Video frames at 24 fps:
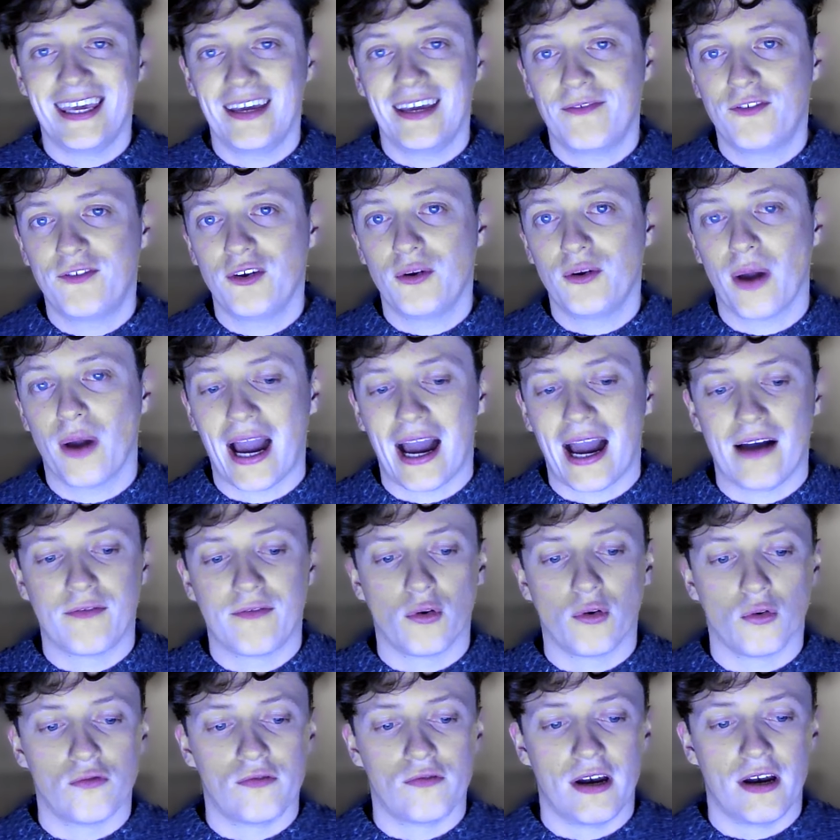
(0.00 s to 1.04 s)
if you
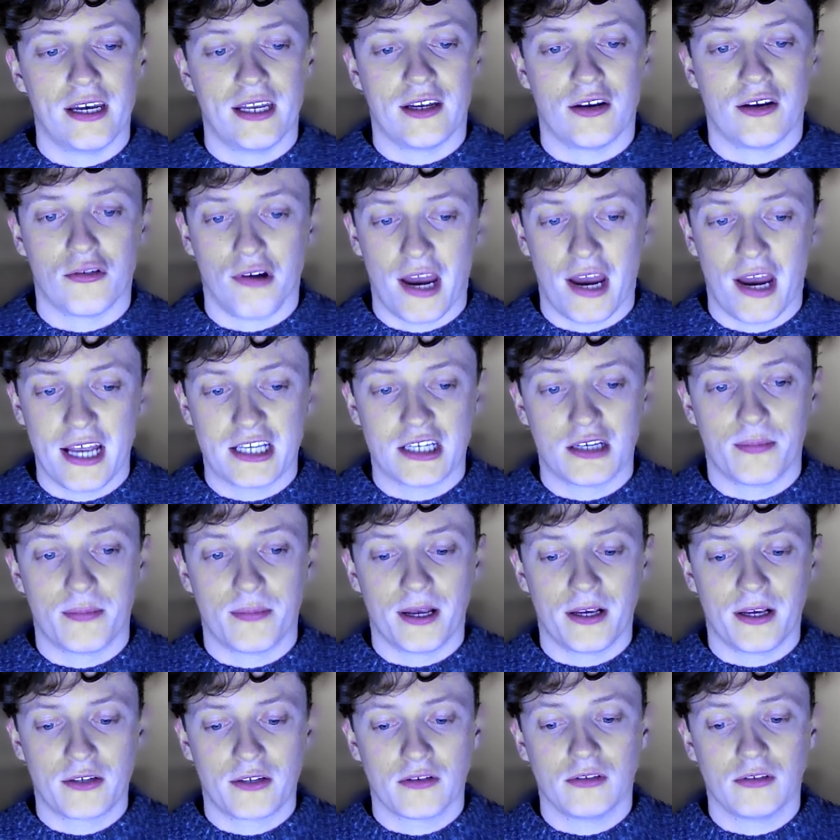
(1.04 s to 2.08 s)
have already created a
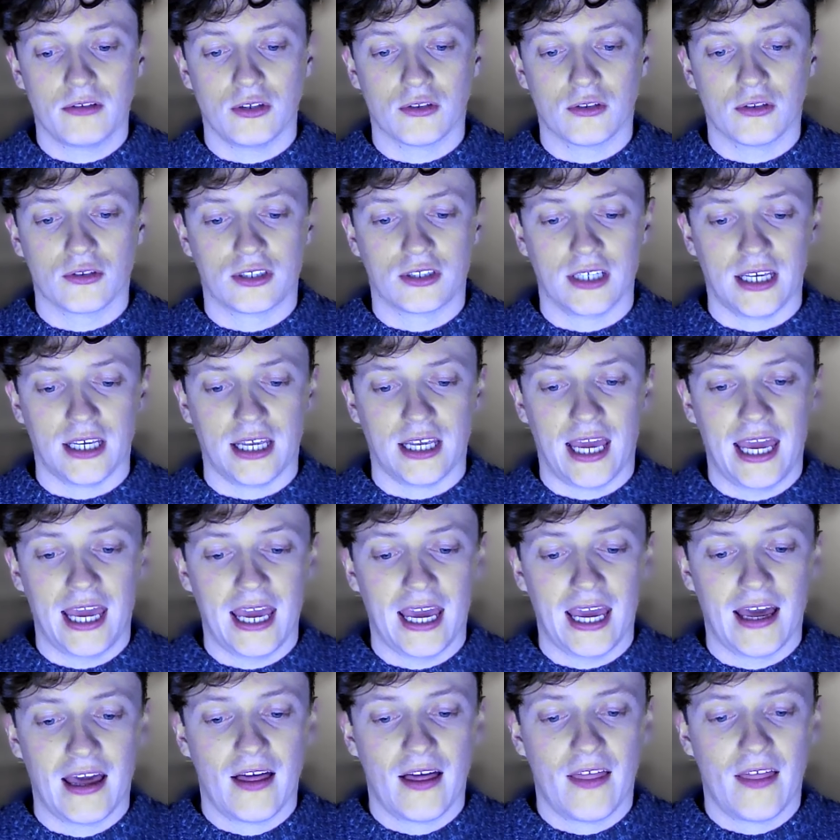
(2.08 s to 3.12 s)
pixel, you'll see
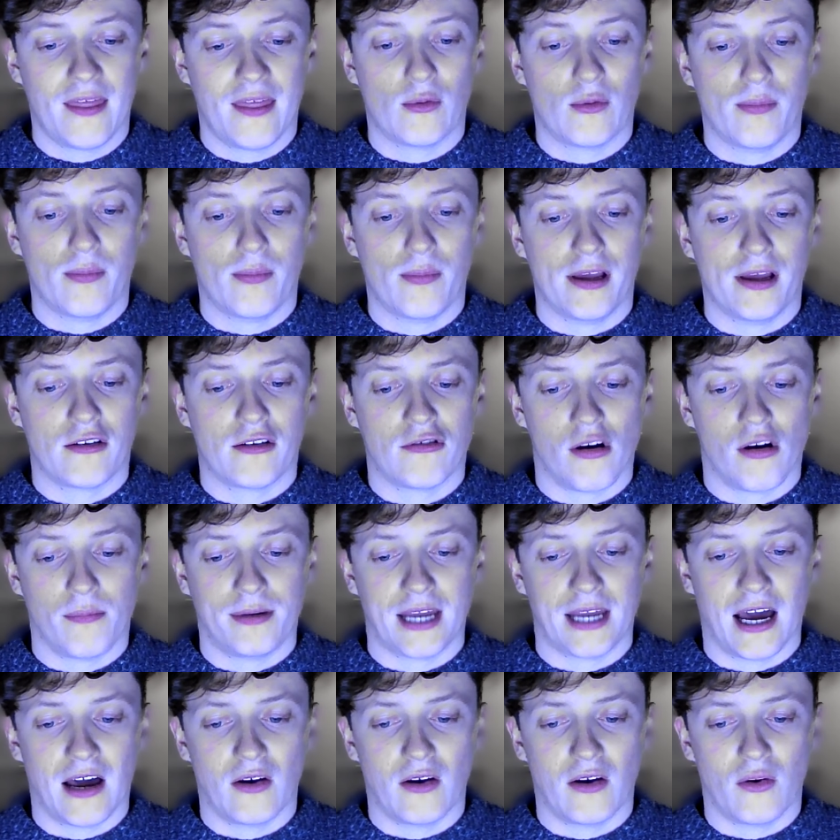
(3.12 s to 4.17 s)
here there will be a drop
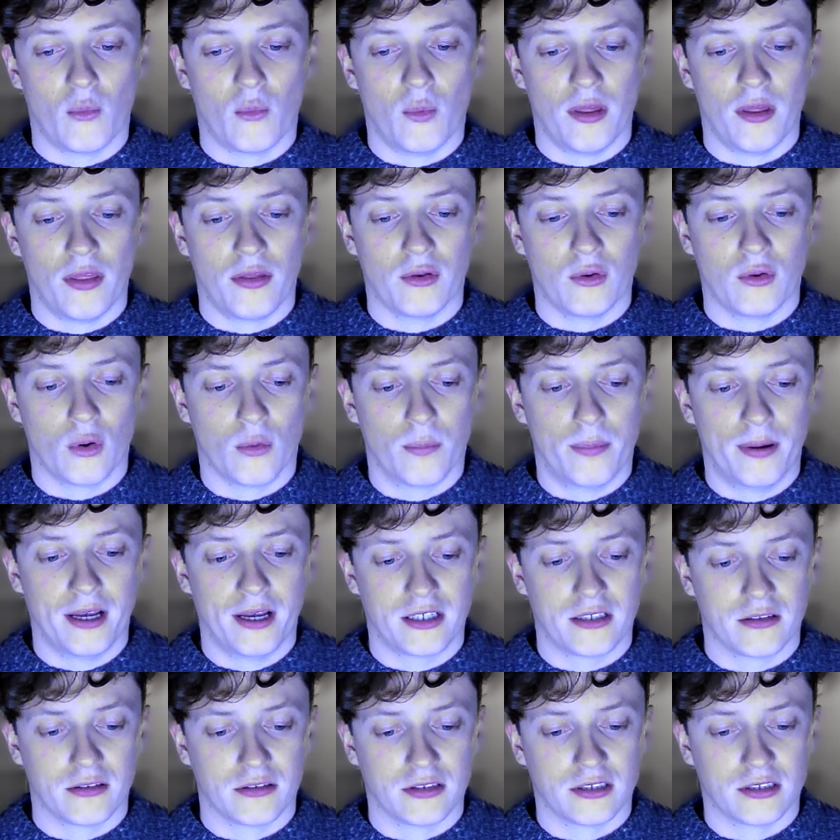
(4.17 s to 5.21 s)
down with your
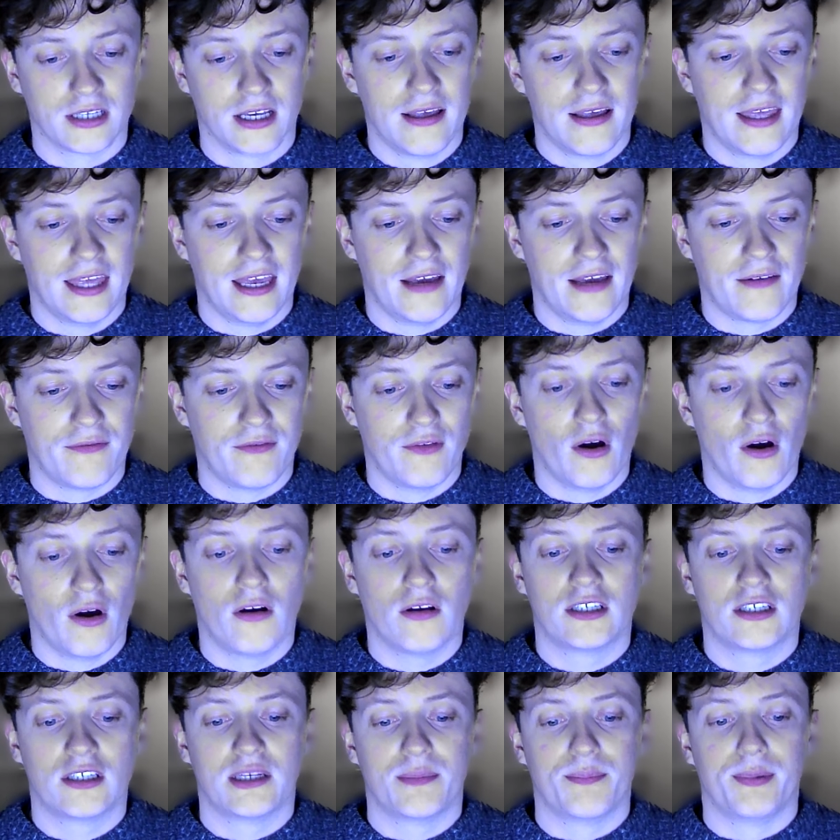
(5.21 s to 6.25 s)
pixels. If
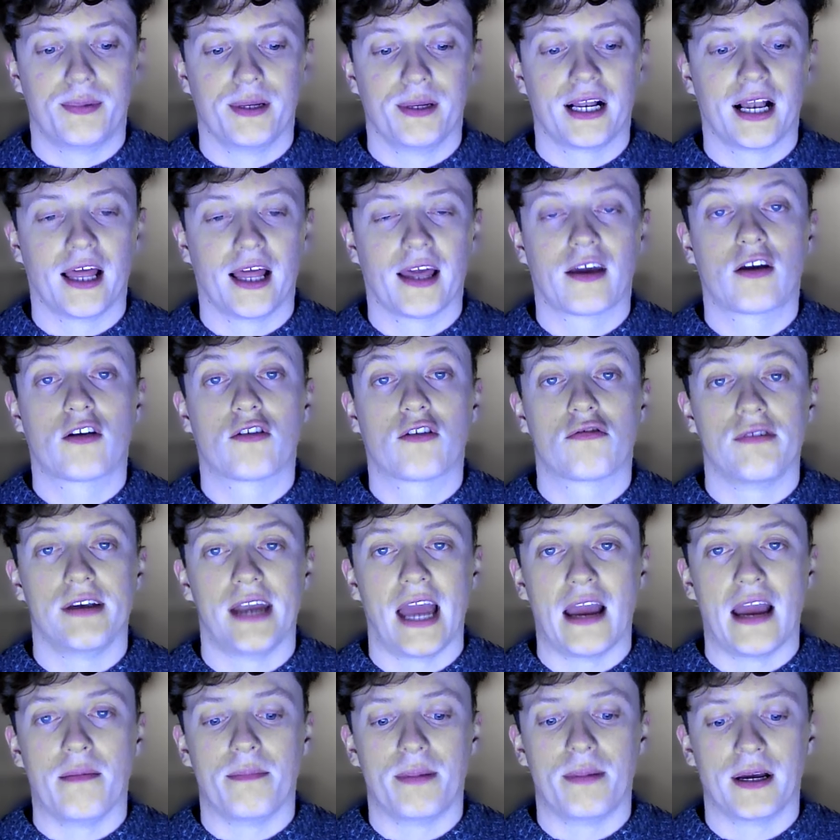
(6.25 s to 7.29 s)
not, simply click
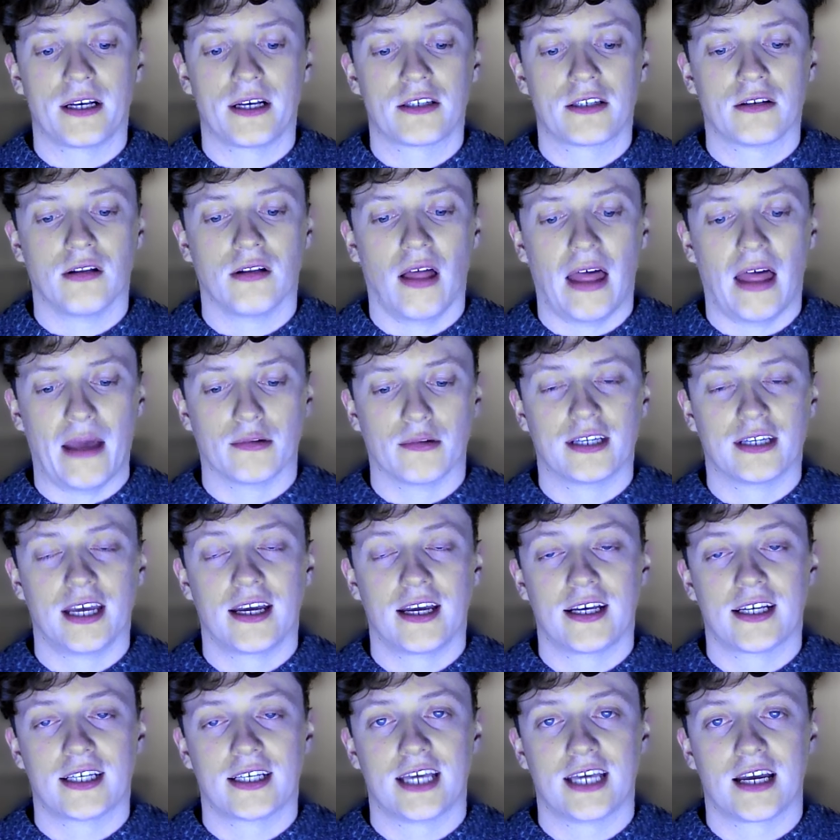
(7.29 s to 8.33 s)
create pixel. It will
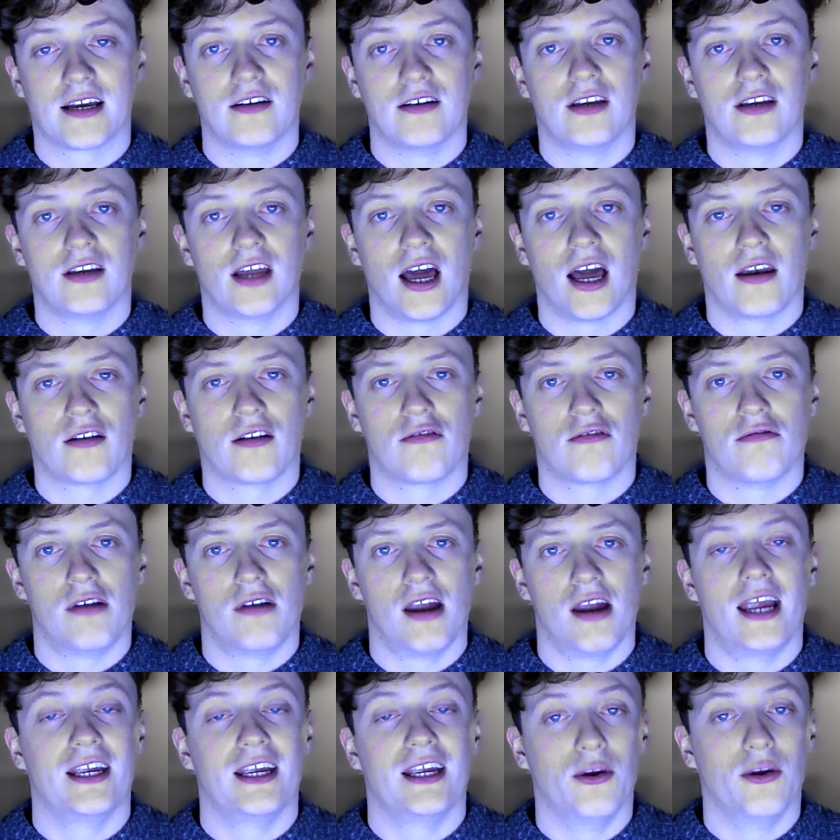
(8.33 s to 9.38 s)
take a second and
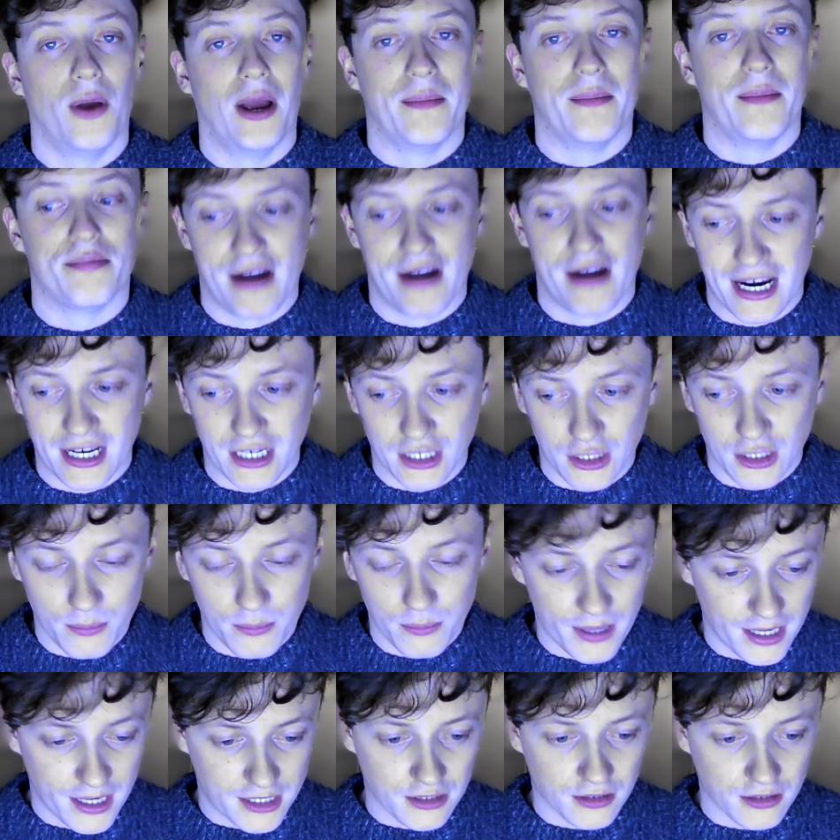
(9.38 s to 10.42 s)
create you a brand new
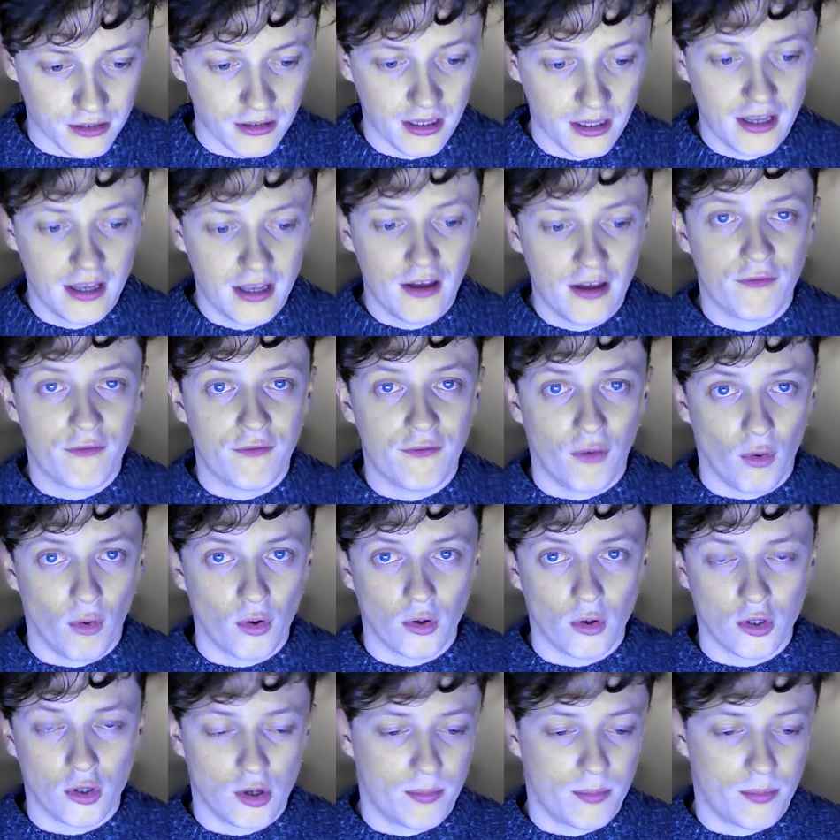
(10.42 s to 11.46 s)
pixel for
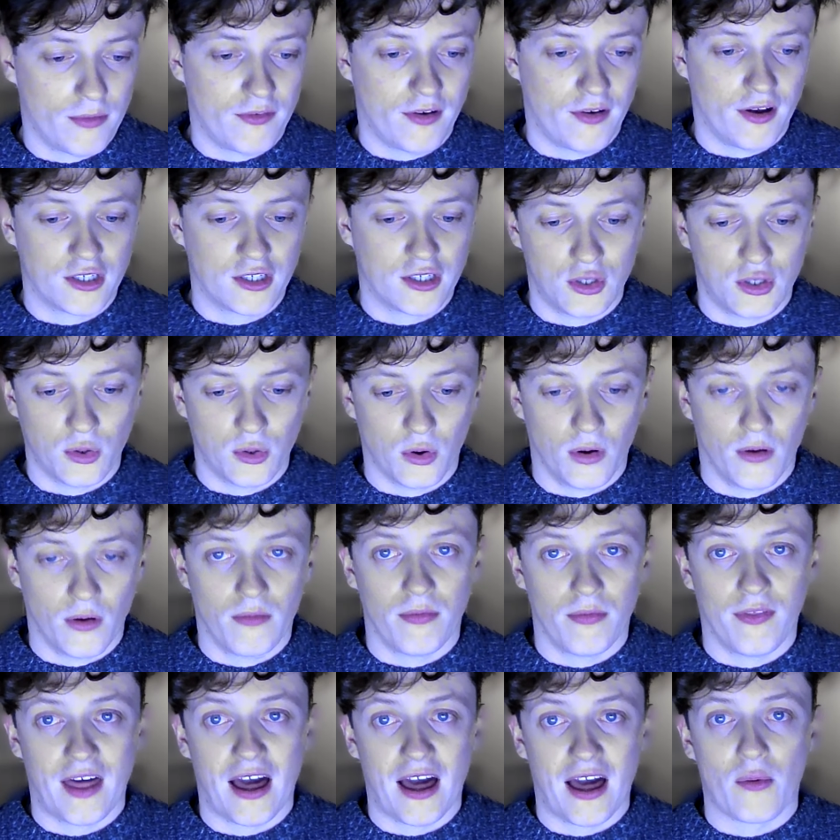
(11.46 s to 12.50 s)
your Shopify store.
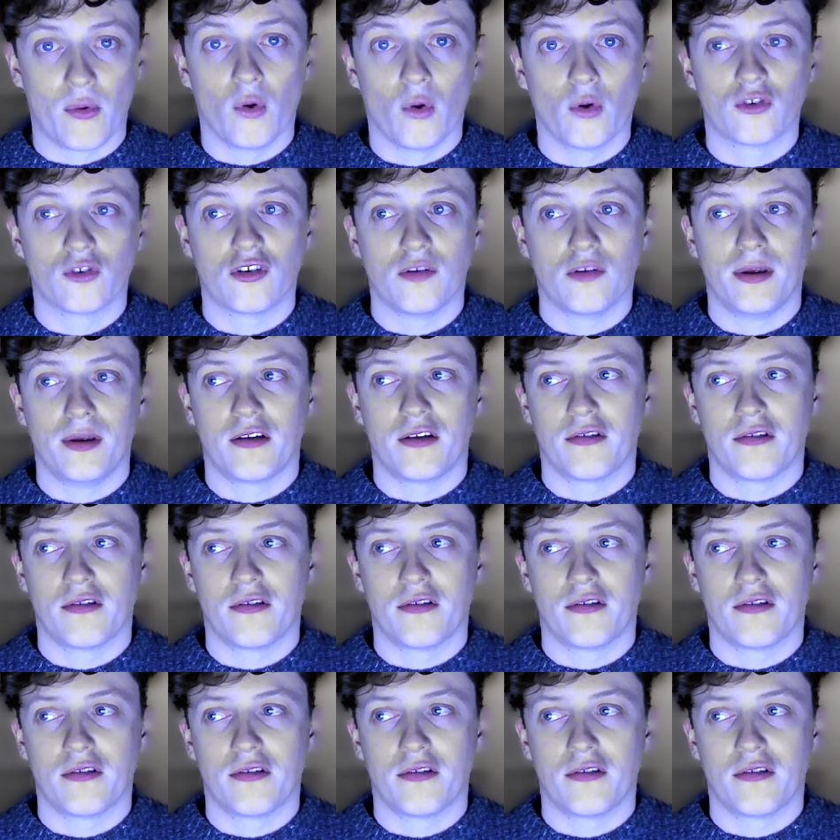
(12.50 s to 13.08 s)
That will also be